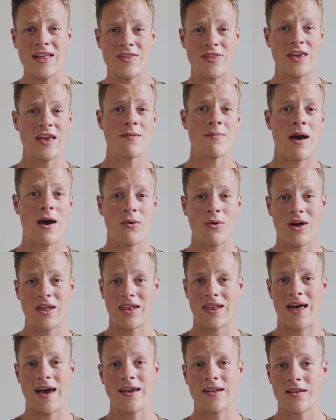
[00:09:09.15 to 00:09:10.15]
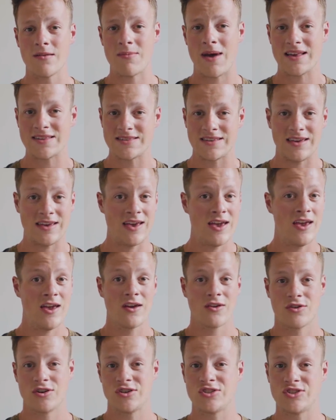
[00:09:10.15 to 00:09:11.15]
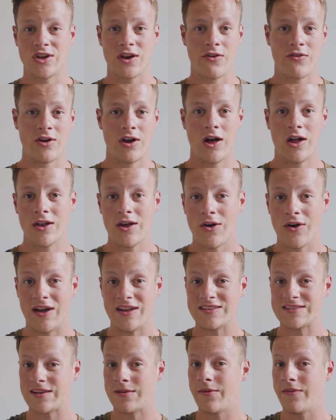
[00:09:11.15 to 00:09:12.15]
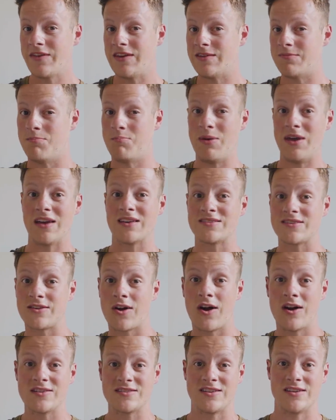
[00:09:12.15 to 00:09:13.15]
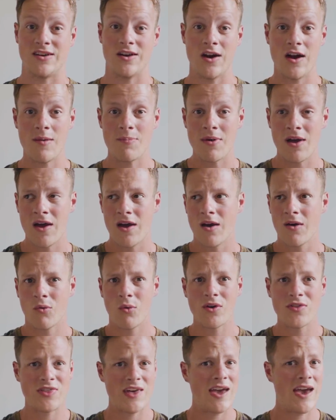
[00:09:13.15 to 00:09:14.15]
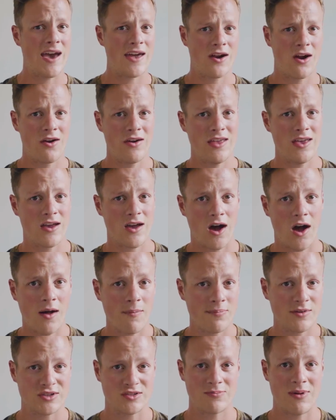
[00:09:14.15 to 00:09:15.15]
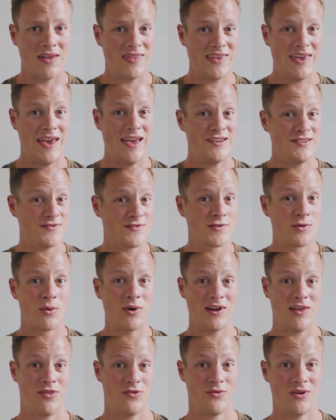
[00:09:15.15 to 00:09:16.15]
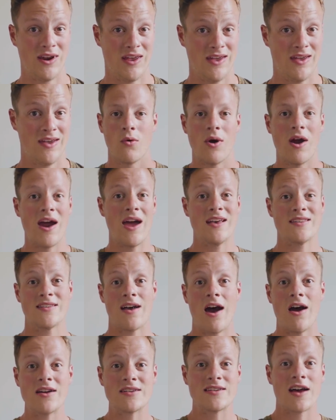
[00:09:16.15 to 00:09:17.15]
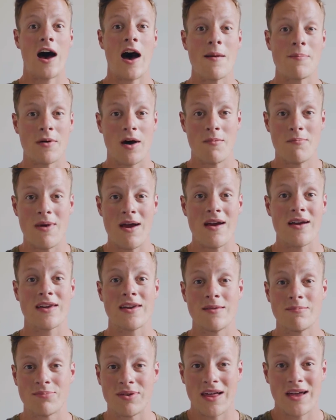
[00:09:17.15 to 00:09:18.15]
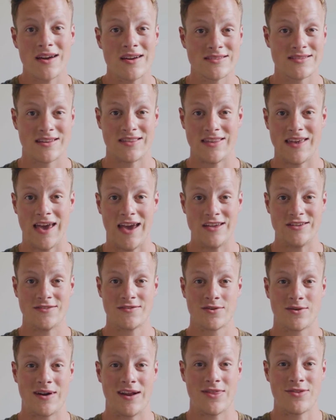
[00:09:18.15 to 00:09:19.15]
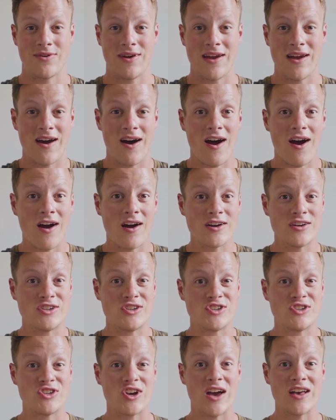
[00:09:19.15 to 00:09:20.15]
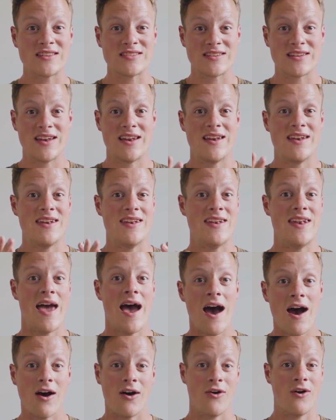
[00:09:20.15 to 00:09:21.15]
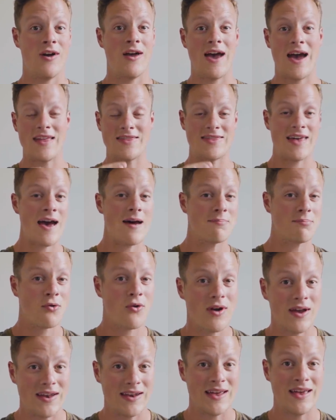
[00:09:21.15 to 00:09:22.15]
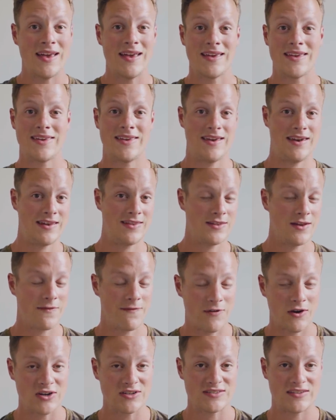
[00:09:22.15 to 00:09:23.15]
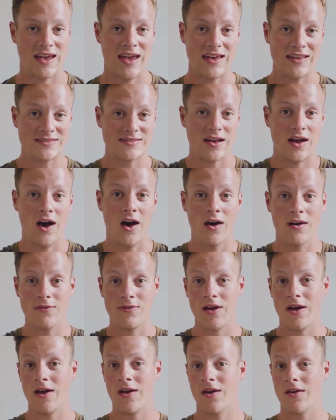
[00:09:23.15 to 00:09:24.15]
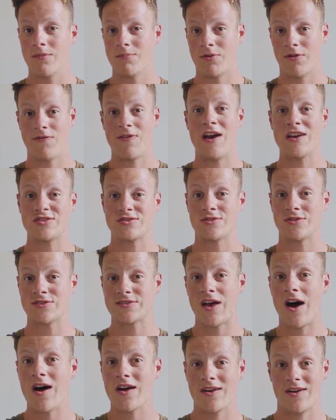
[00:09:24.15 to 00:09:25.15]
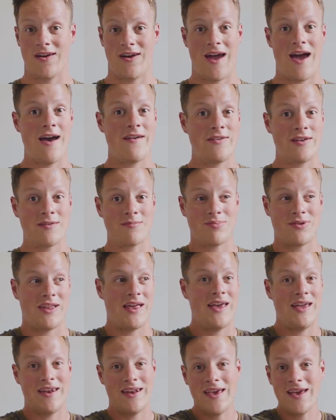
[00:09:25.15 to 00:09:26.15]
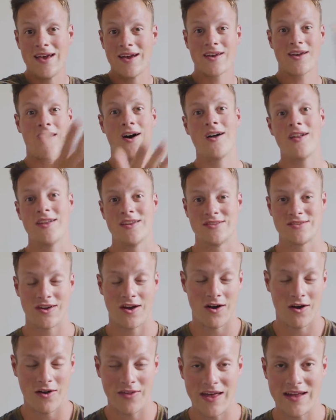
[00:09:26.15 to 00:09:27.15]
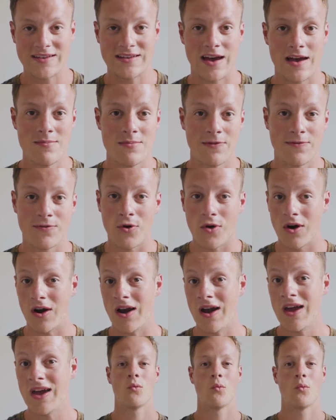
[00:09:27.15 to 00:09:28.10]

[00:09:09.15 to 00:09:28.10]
Think about what Lionel Messi, Cristiano Ronaldo, and some of these big stars in Europe, what they had already accomplished by the age of 23. Whereas our top American players at the age of 23 are just now, at that point, getting their first taste of professional soccer, having played college all that time before.